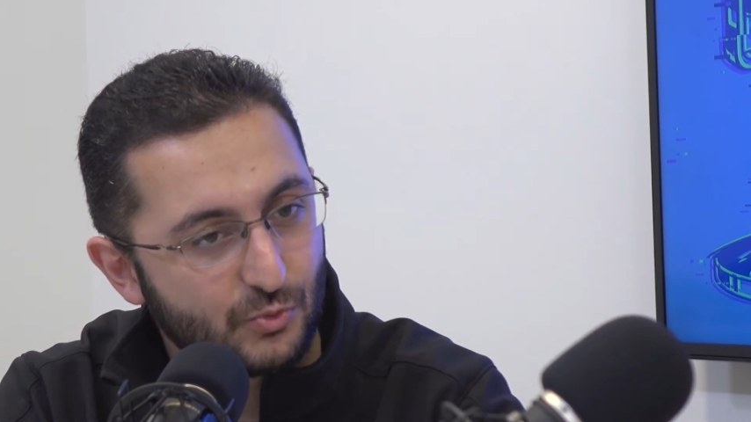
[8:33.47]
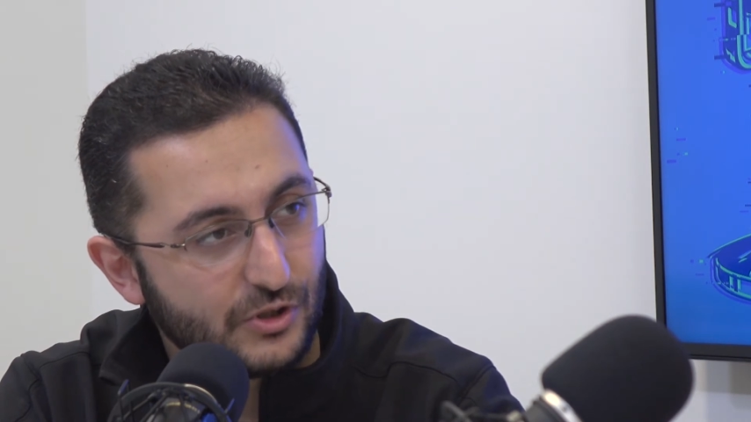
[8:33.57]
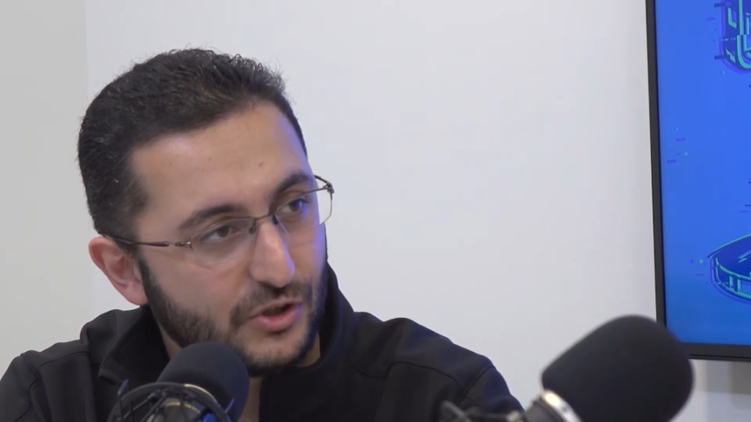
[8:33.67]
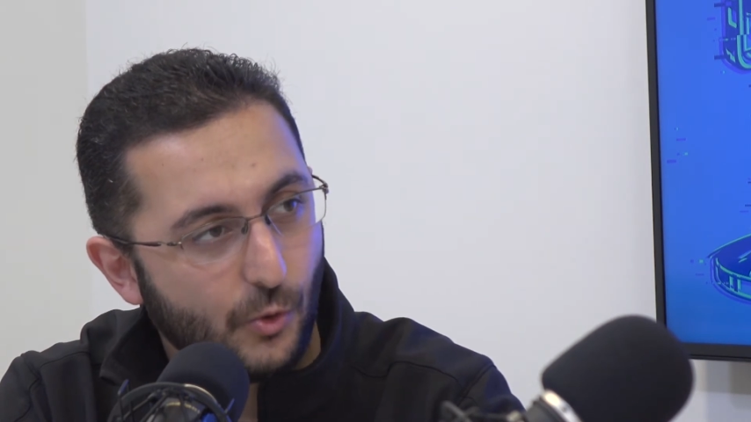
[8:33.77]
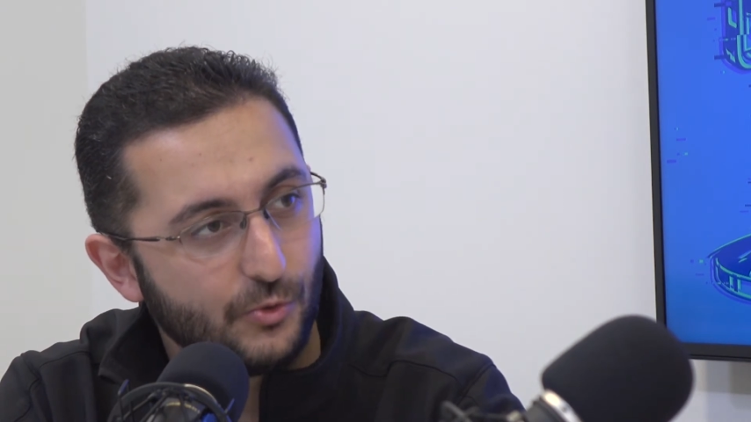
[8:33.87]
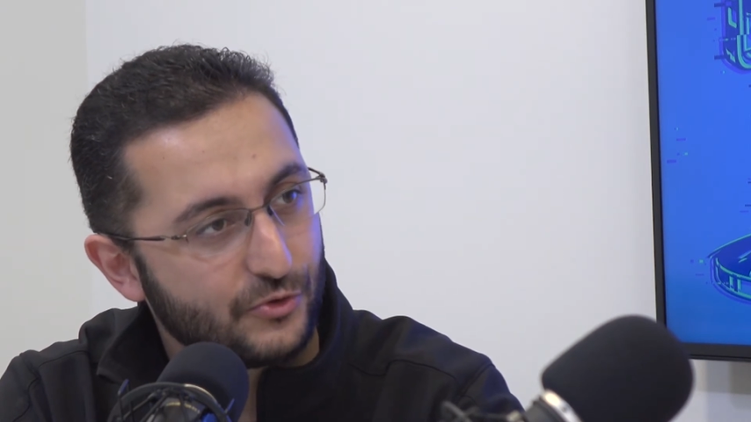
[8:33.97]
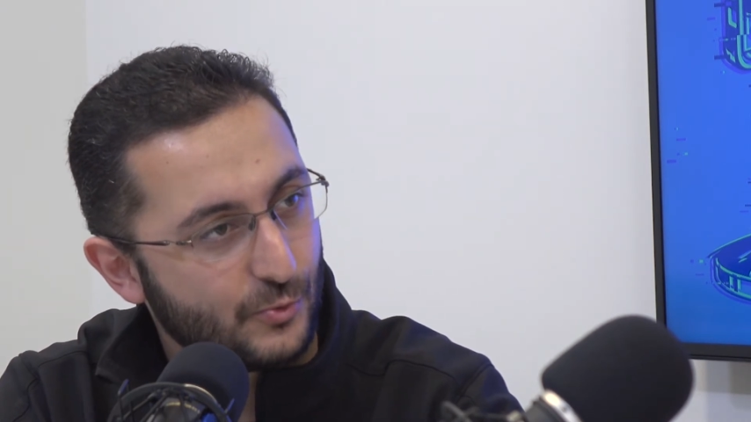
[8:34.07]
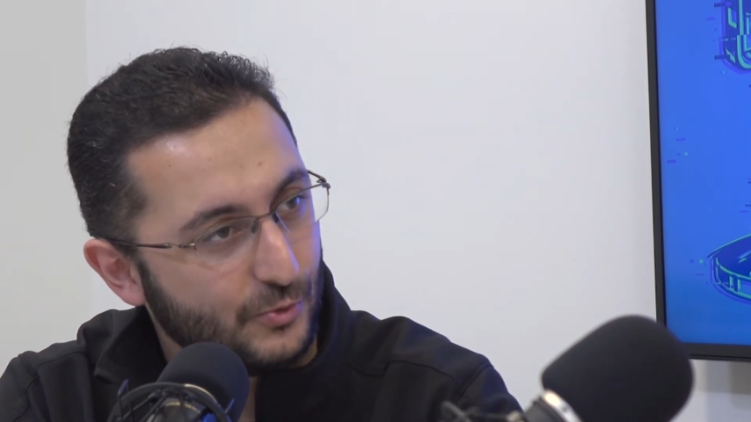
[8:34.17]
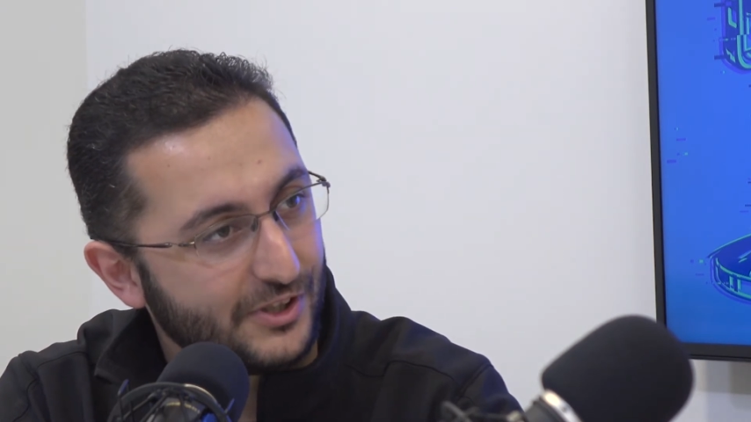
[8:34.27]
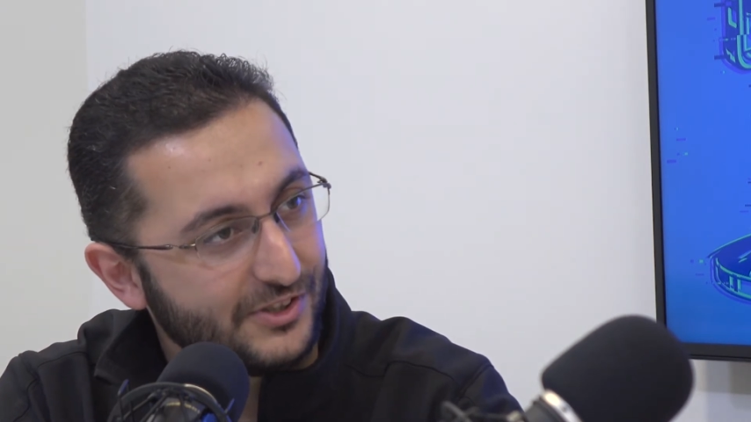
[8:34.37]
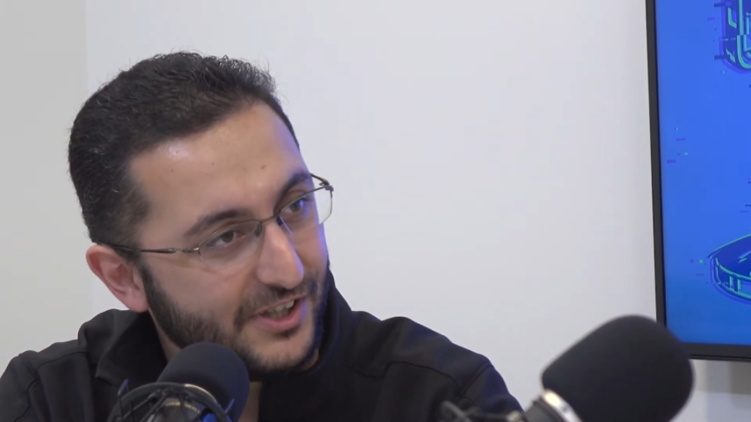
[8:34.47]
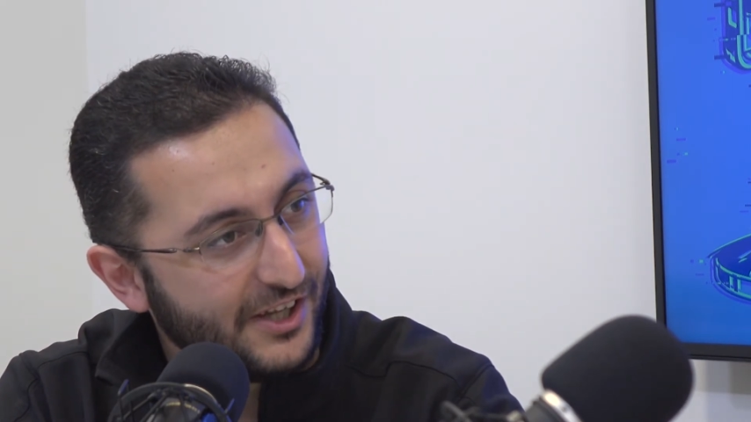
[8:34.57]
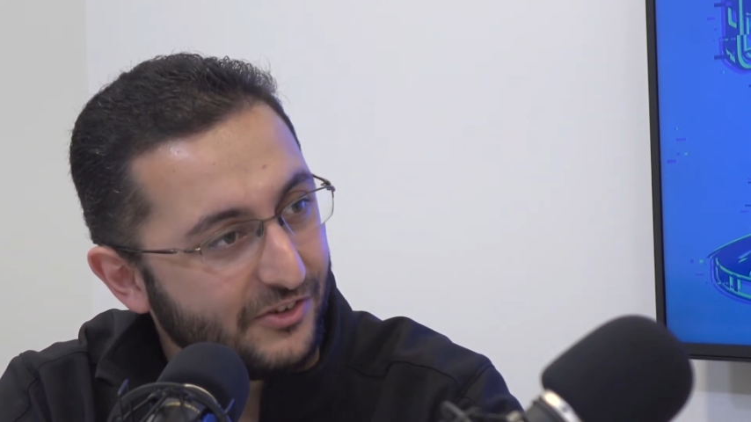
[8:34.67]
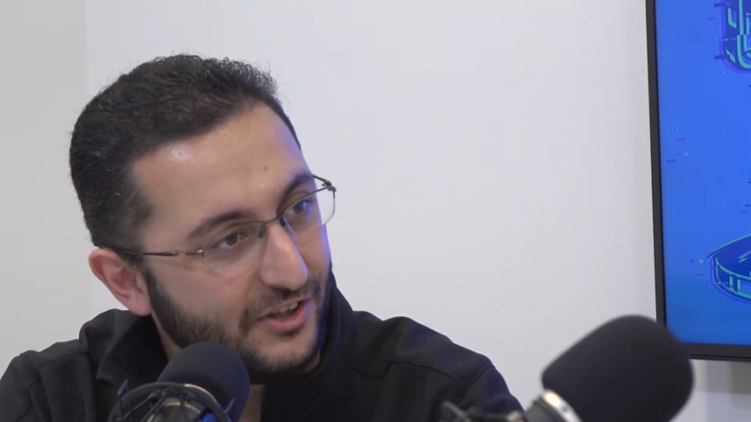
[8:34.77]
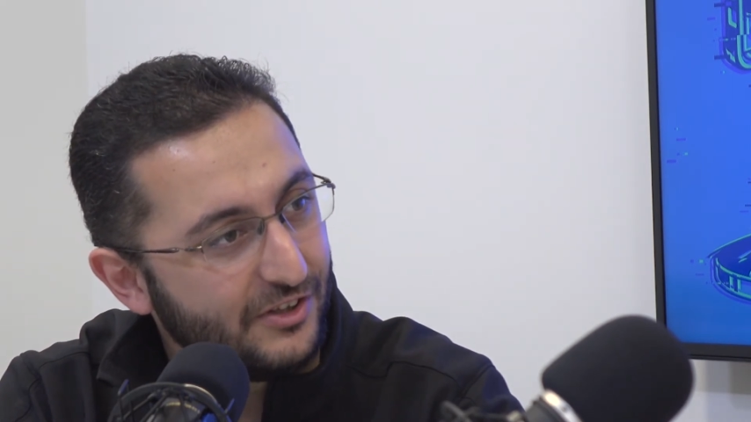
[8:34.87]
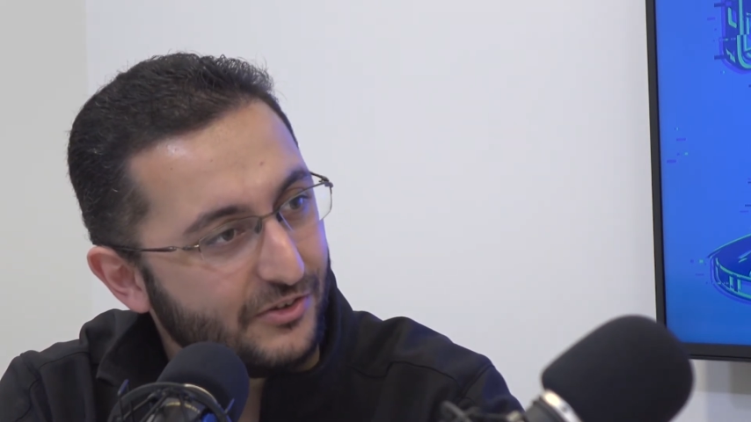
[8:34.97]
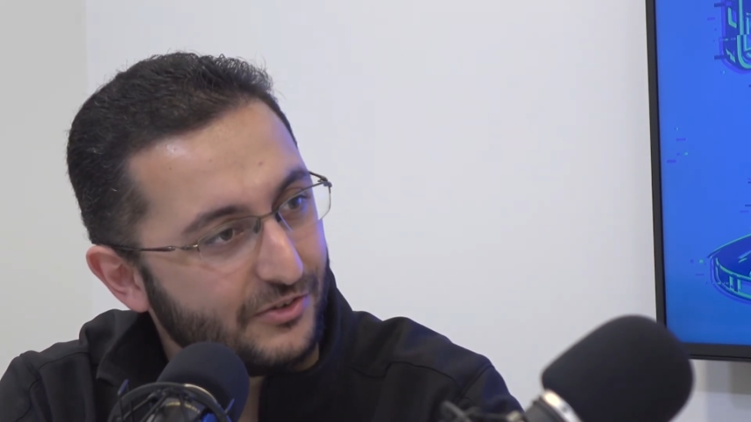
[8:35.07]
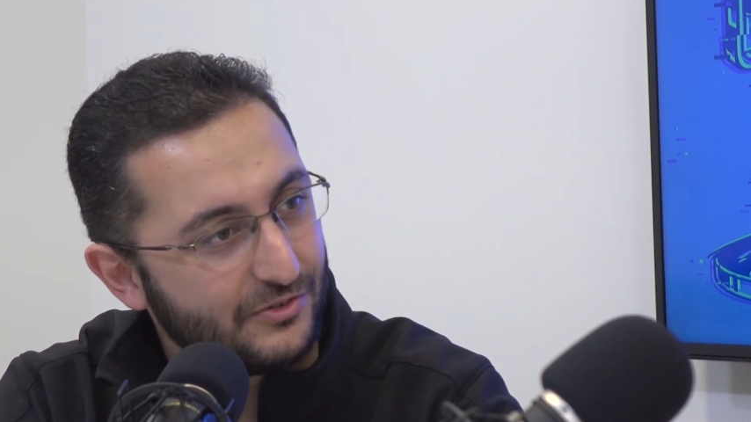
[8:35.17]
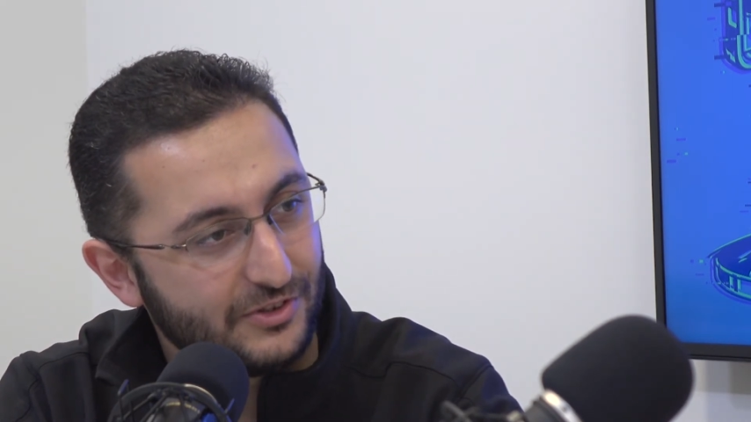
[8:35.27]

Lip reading: really old school ATSs,